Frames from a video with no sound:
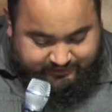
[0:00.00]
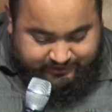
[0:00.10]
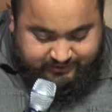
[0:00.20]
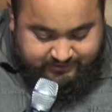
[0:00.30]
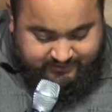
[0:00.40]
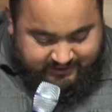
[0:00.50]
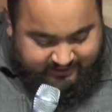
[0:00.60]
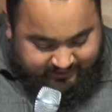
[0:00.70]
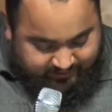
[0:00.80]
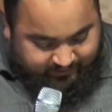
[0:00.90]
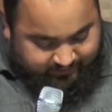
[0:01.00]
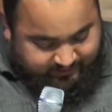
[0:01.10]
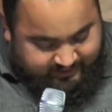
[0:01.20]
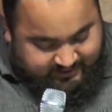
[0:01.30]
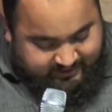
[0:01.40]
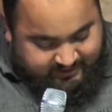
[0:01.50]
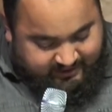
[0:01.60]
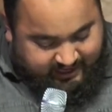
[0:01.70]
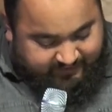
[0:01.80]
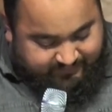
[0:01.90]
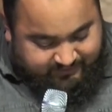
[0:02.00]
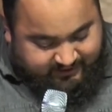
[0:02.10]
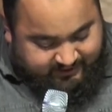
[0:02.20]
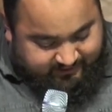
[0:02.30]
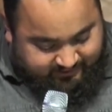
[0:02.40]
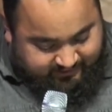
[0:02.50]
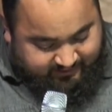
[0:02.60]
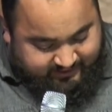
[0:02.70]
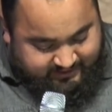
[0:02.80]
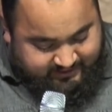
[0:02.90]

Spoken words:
Do you not know? Have you not heard?